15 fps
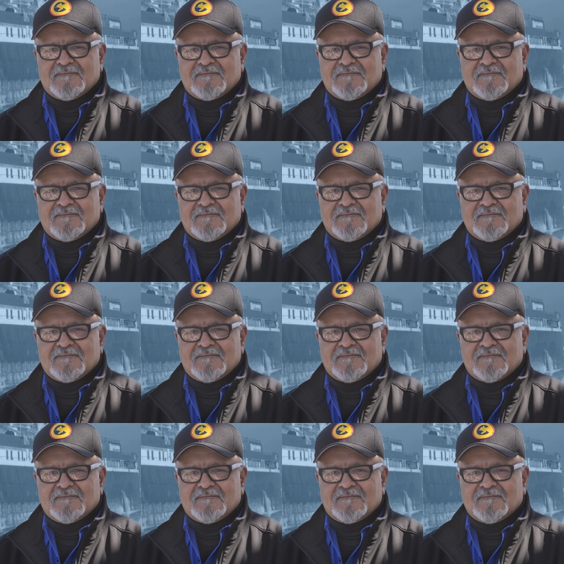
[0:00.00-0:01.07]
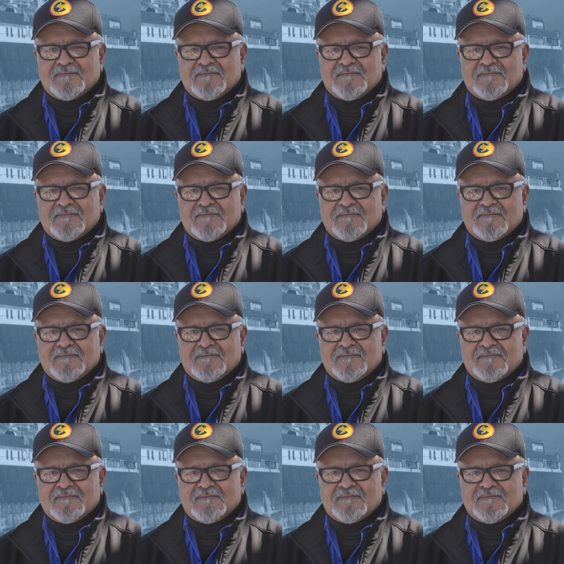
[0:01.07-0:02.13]

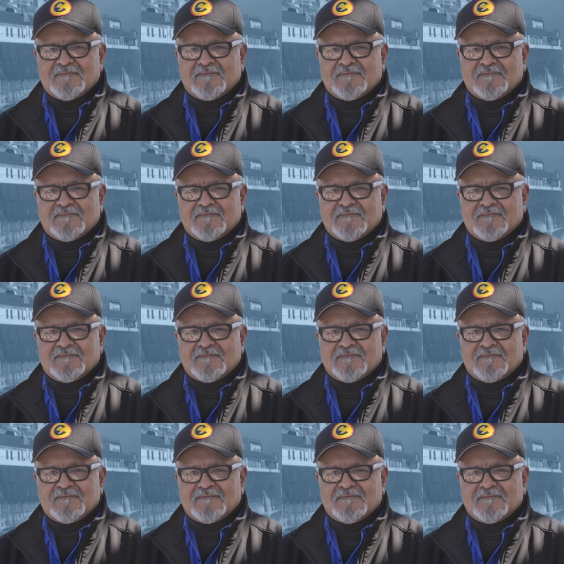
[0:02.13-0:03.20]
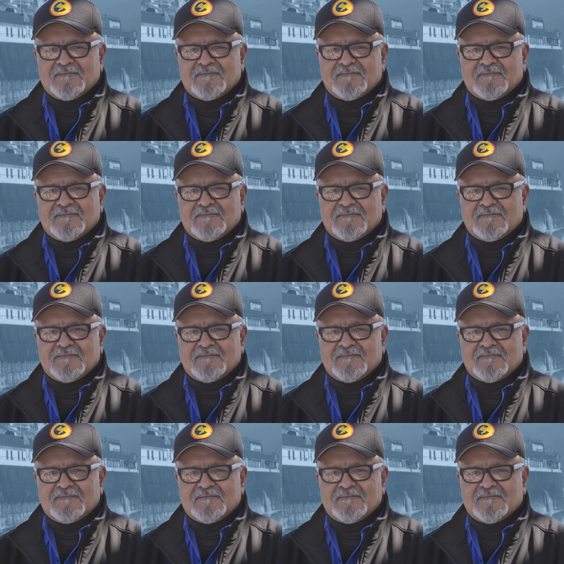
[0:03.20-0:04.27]

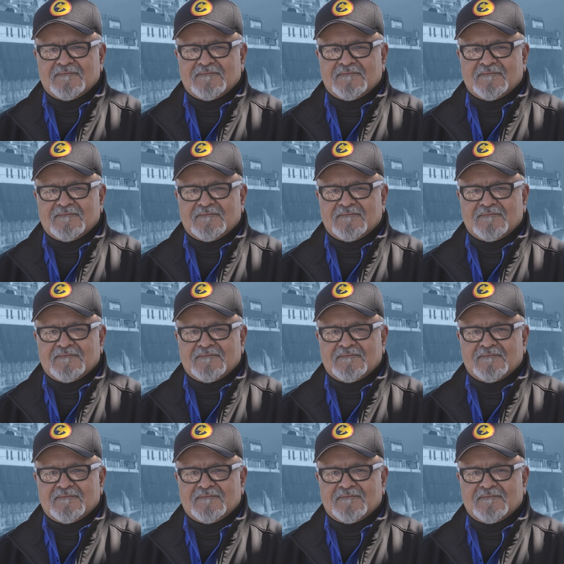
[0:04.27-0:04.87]
[no speech]